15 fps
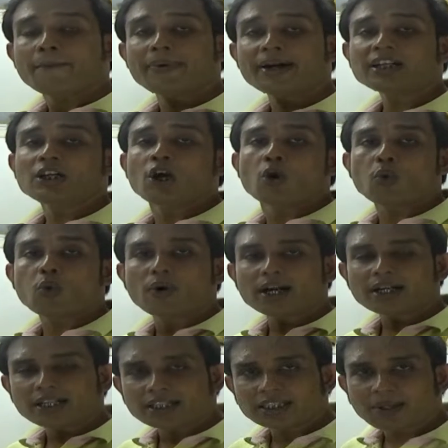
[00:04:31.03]
But
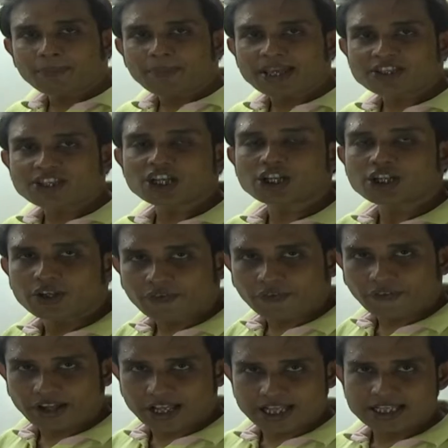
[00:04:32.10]
what are the basic
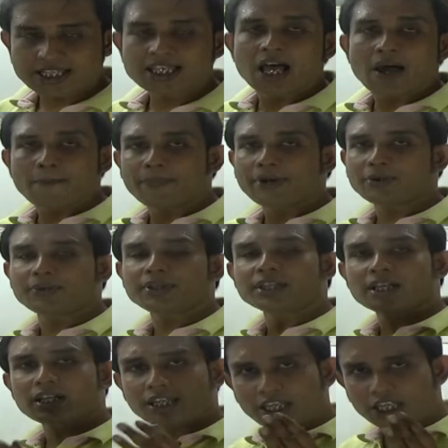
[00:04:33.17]
difference between
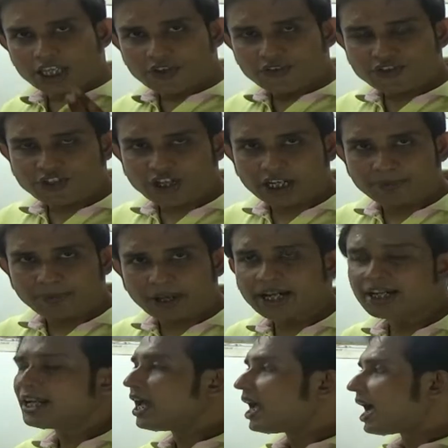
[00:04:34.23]
the if
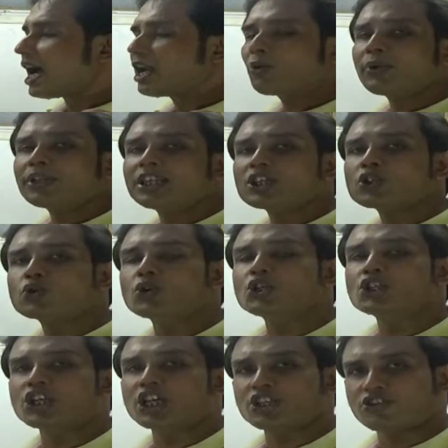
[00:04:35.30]
statement and with the
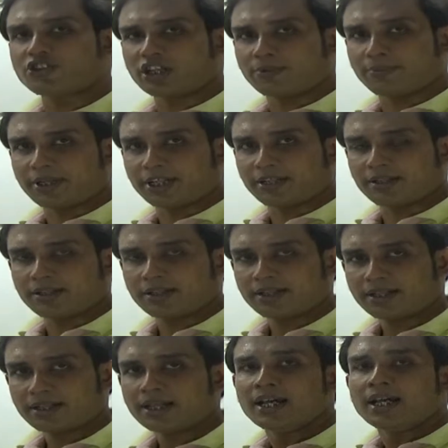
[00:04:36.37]
switch case statement?
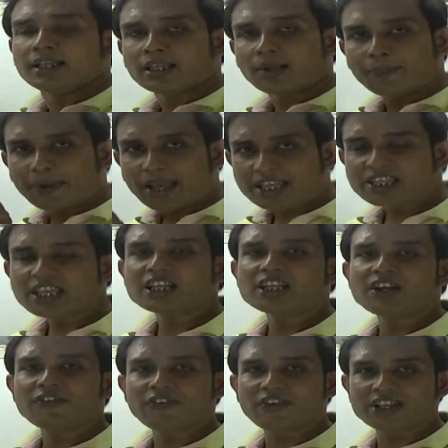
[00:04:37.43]
The basic
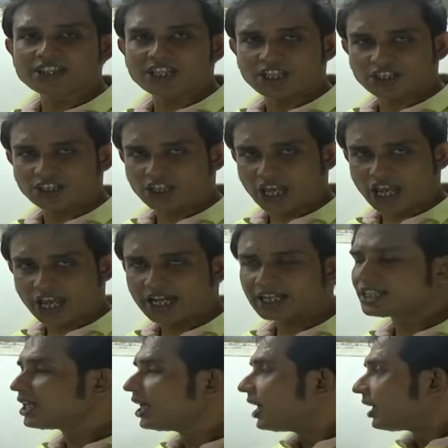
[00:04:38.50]
difference is
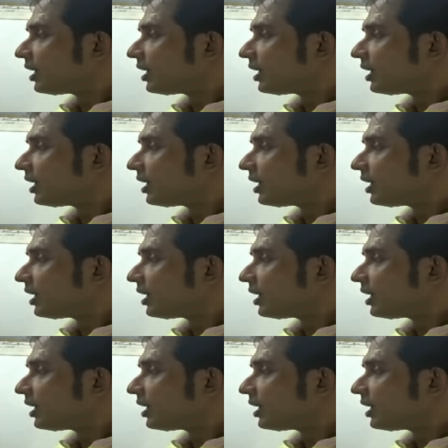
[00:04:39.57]
that